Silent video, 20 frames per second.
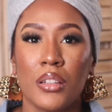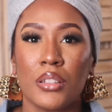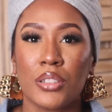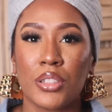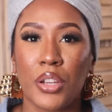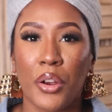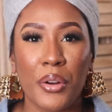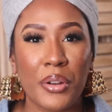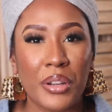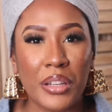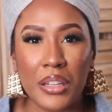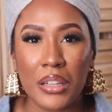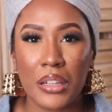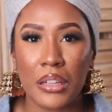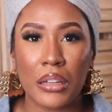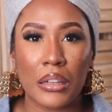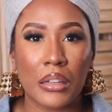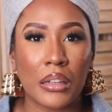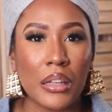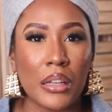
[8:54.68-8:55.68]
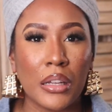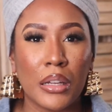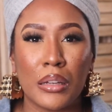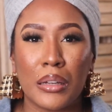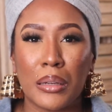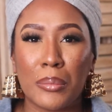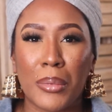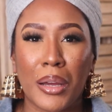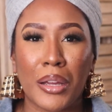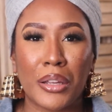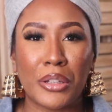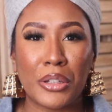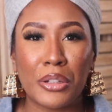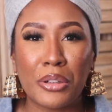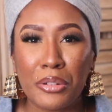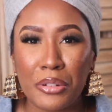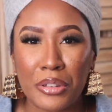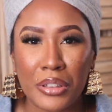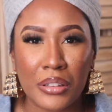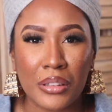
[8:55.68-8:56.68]
turning my
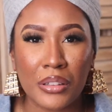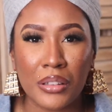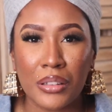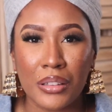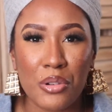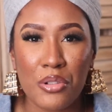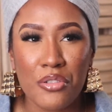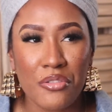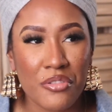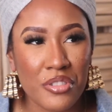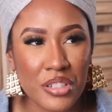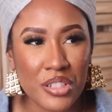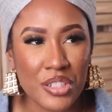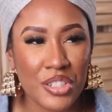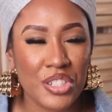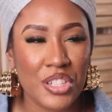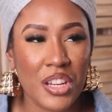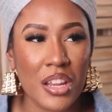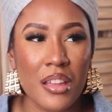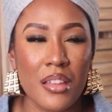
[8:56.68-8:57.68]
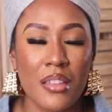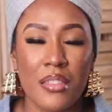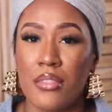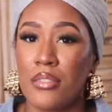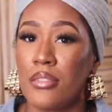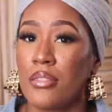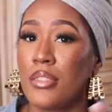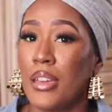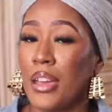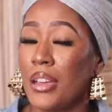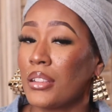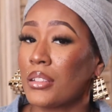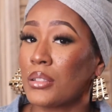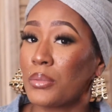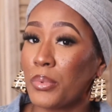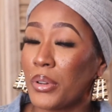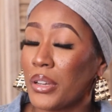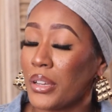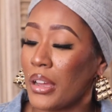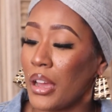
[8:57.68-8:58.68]
urine orange. And that's
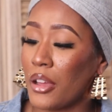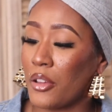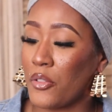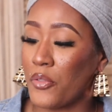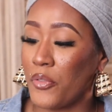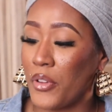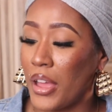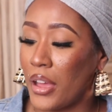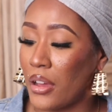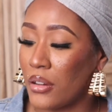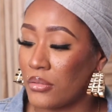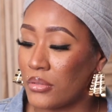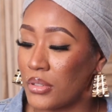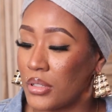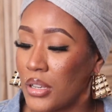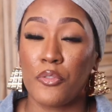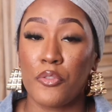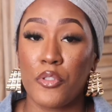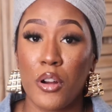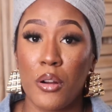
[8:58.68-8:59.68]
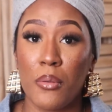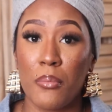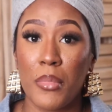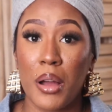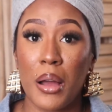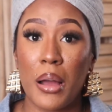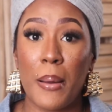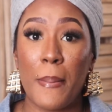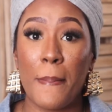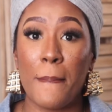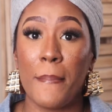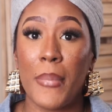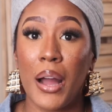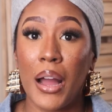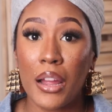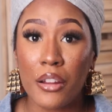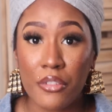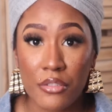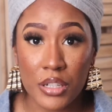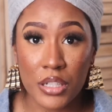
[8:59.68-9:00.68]
what I found from
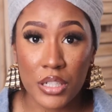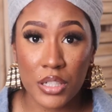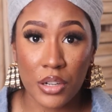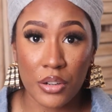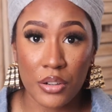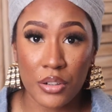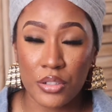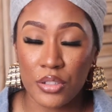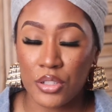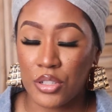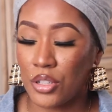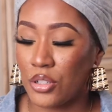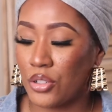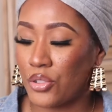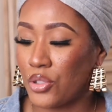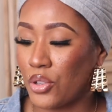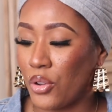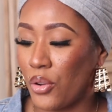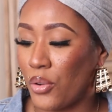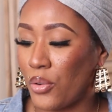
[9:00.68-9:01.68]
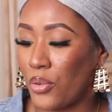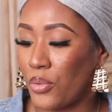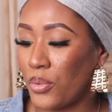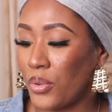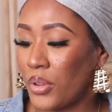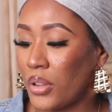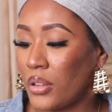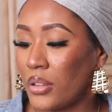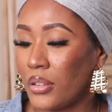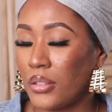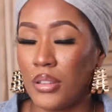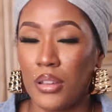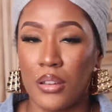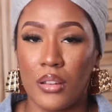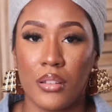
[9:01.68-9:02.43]
my research. So yeah,